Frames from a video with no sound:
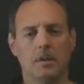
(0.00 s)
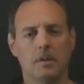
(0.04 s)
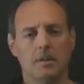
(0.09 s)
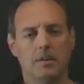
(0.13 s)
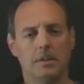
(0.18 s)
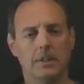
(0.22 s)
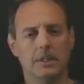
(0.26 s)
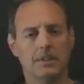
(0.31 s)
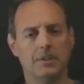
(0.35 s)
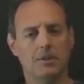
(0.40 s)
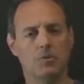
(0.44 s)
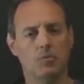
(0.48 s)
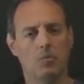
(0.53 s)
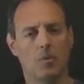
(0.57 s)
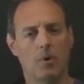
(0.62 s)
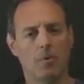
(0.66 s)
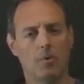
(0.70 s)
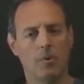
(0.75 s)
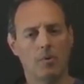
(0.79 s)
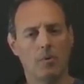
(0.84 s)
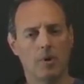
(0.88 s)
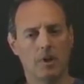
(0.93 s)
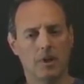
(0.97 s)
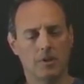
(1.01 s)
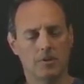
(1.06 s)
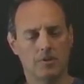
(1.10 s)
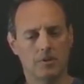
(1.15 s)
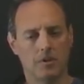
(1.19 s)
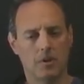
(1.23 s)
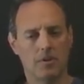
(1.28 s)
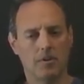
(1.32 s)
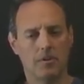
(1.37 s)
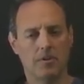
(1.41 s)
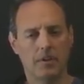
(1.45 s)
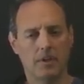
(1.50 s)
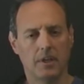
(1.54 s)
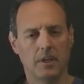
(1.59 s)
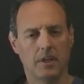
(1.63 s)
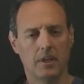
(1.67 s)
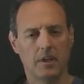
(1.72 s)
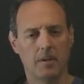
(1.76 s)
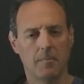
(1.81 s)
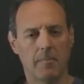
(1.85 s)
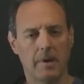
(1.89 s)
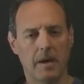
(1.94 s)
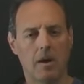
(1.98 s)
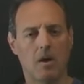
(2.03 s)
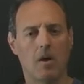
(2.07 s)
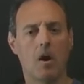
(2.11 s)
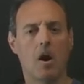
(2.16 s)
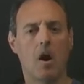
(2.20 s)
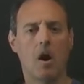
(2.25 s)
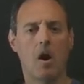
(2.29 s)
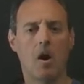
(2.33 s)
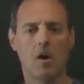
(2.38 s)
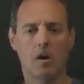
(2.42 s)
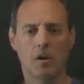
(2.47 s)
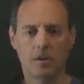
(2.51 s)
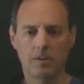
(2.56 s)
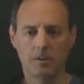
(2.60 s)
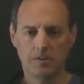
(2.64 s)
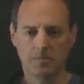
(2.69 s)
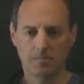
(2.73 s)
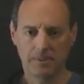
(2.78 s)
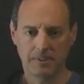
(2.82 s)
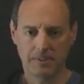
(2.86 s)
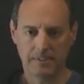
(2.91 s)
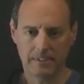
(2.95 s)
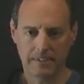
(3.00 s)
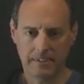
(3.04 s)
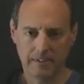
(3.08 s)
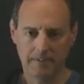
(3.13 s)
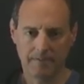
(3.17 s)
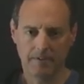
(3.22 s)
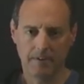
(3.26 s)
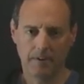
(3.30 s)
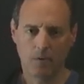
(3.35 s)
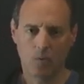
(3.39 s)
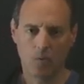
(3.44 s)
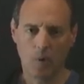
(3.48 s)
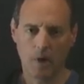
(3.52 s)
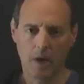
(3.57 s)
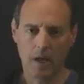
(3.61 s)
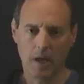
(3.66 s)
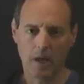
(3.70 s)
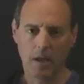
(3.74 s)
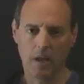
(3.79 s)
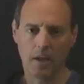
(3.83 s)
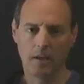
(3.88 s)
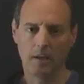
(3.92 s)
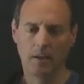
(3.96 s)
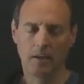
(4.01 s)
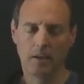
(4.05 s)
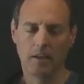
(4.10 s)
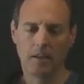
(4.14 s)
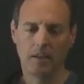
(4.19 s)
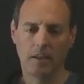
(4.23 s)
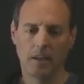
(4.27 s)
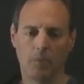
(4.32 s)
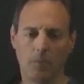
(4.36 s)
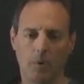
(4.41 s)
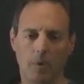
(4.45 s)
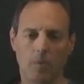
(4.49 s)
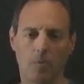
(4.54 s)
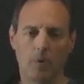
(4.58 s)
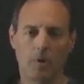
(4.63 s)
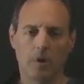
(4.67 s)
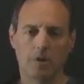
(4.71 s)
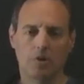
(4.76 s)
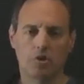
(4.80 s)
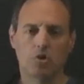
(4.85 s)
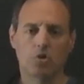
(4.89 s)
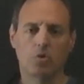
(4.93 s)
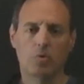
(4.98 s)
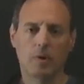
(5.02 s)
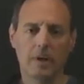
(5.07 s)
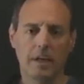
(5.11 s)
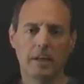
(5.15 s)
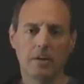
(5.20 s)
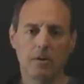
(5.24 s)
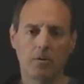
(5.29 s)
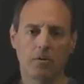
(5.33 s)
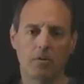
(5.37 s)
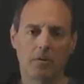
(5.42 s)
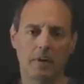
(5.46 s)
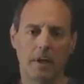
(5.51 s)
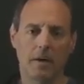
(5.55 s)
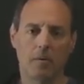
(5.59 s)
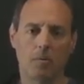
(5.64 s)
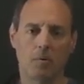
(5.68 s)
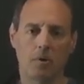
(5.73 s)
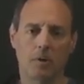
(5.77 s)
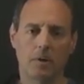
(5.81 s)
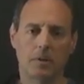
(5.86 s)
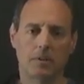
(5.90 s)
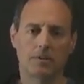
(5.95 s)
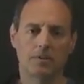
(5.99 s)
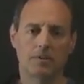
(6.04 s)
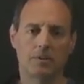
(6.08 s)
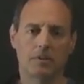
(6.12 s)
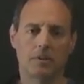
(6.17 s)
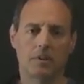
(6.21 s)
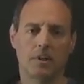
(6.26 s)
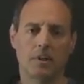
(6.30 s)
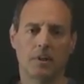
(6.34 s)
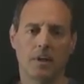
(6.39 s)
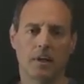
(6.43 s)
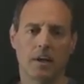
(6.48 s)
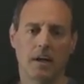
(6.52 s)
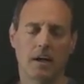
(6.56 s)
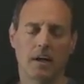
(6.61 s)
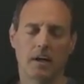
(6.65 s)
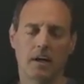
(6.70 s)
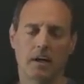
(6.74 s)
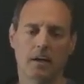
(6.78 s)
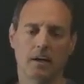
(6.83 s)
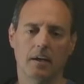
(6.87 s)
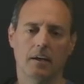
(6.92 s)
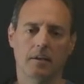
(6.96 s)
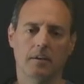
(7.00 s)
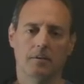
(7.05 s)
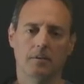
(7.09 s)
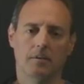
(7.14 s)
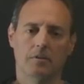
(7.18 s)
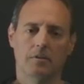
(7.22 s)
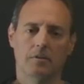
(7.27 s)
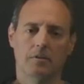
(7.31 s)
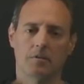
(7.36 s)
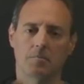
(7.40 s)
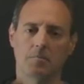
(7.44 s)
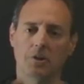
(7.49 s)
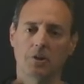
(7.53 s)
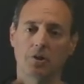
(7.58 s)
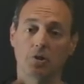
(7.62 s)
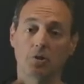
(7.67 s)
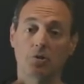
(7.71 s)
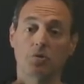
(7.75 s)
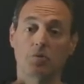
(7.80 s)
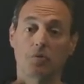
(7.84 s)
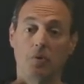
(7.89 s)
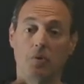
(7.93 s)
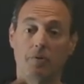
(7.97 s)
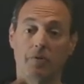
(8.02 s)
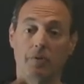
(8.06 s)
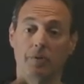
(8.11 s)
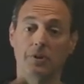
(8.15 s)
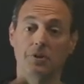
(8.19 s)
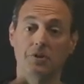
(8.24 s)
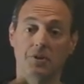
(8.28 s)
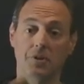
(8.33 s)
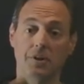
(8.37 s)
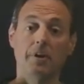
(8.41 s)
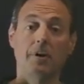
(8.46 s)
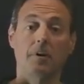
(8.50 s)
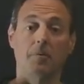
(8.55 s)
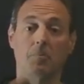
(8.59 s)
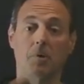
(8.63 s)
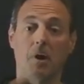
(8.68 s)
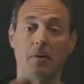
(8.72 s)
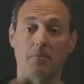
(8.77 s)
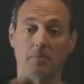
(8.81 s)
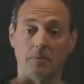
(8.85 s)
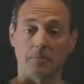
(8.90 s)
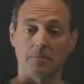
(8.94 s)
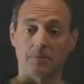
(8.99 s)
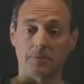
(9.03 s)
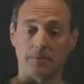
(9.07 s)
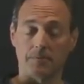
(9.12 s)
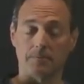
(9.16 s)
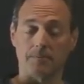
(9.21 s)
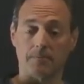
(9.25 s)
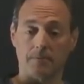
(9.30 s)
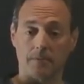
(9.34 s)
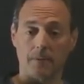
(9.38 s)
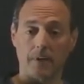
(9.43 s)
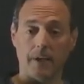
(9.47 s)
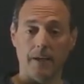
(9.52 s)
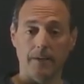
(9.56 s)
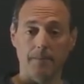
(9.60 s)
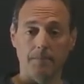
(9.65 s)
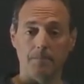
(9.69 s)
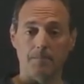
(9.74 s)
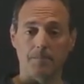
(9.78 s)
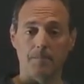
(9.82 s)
This is where we want to start thinking about our specific way that we want to train neural networks uh, to be useful for engineering problems. Okay?